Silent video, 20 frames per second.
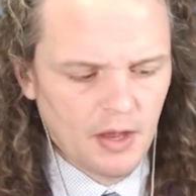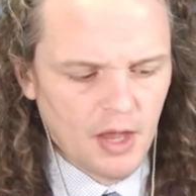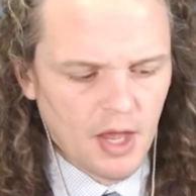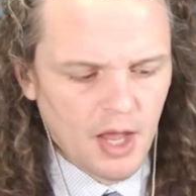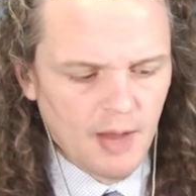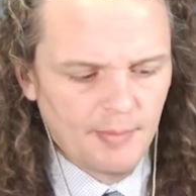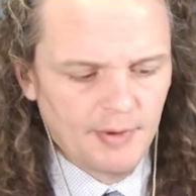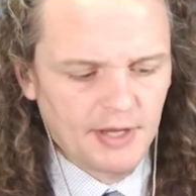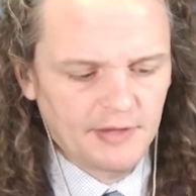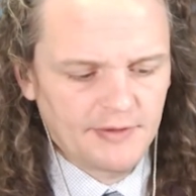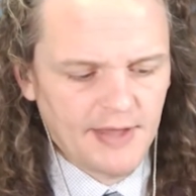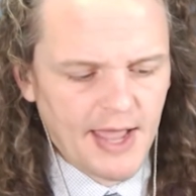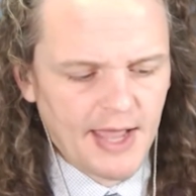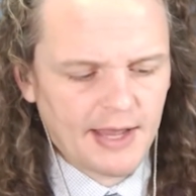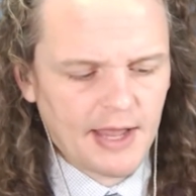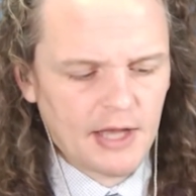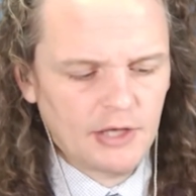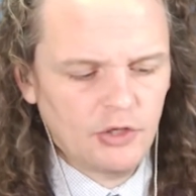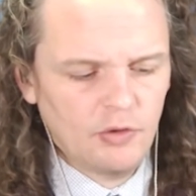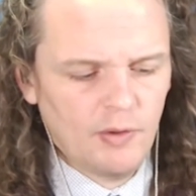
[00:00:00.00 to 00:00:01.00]
But an
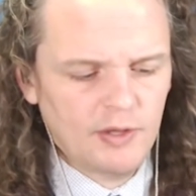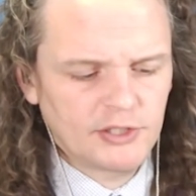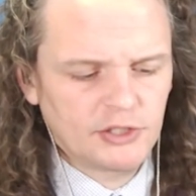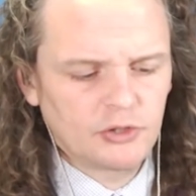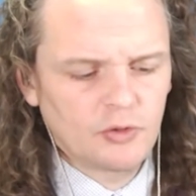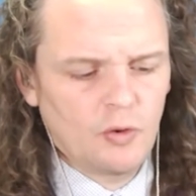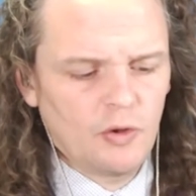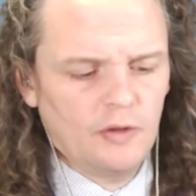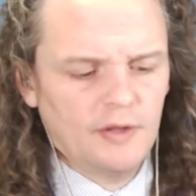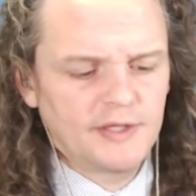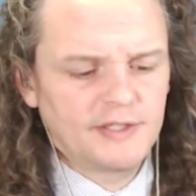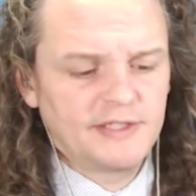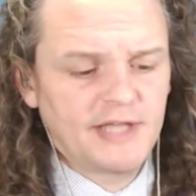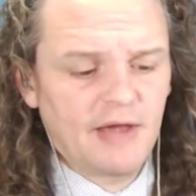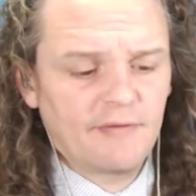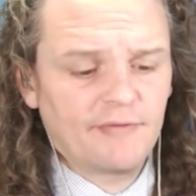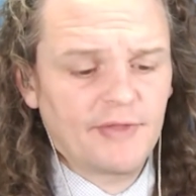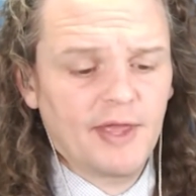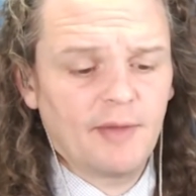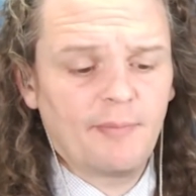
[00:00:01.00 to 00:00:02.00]
attack on U.S. soil is
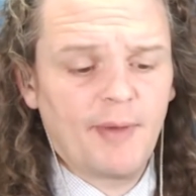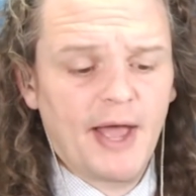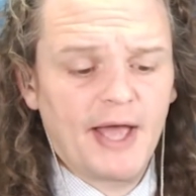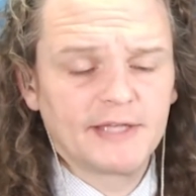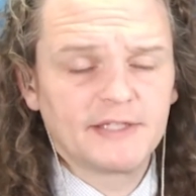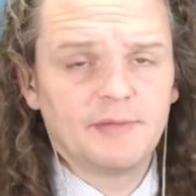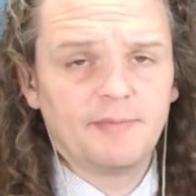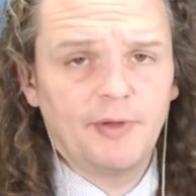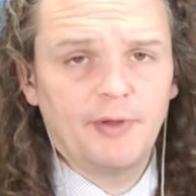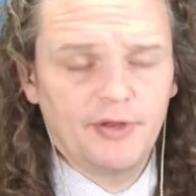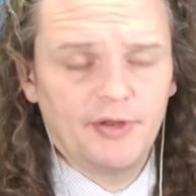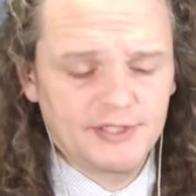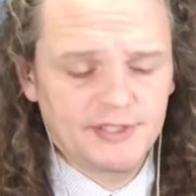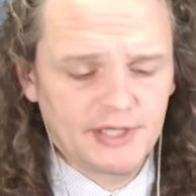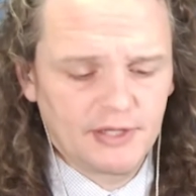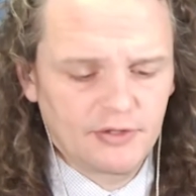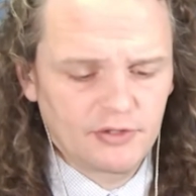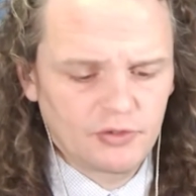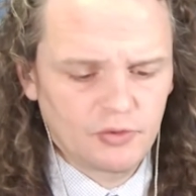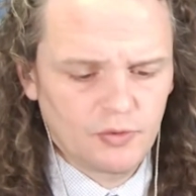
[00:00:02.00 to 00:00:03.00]
definitely a possibility,
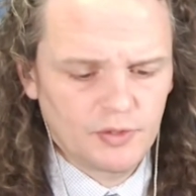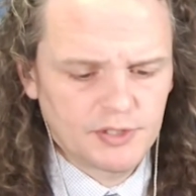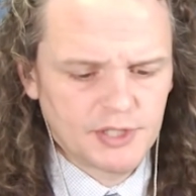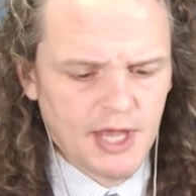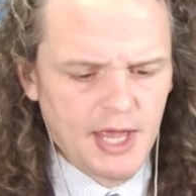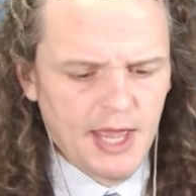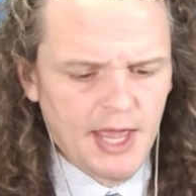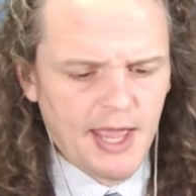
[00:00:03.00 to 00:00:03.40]
said the source.